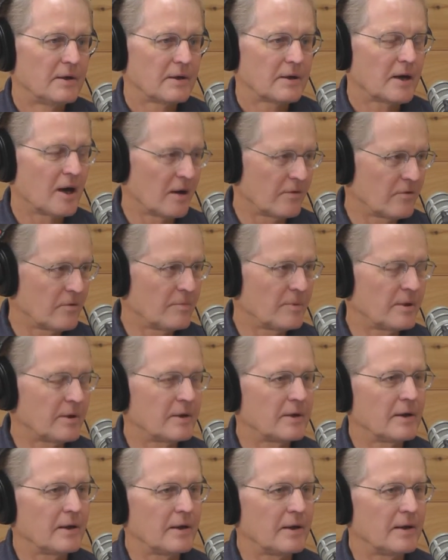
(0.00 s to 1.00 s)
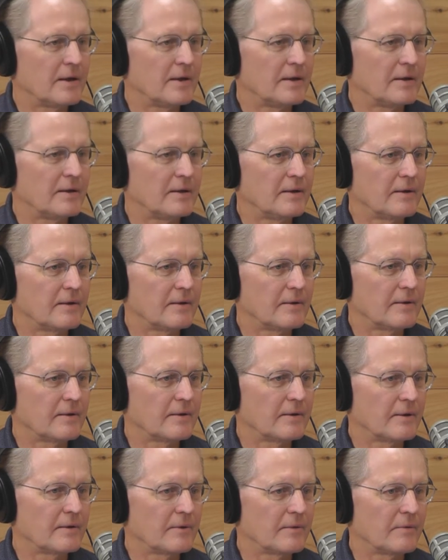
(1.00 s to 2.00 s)
government and uh,
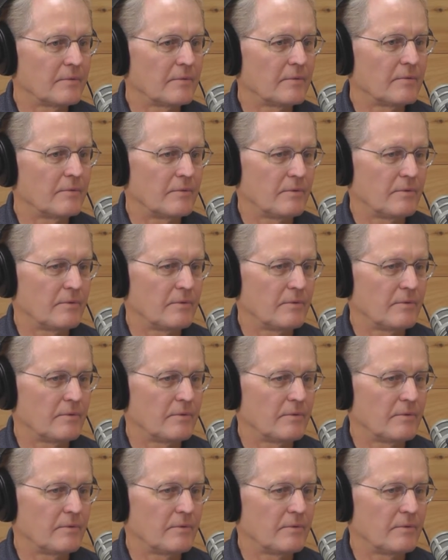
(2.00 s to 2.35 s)
you know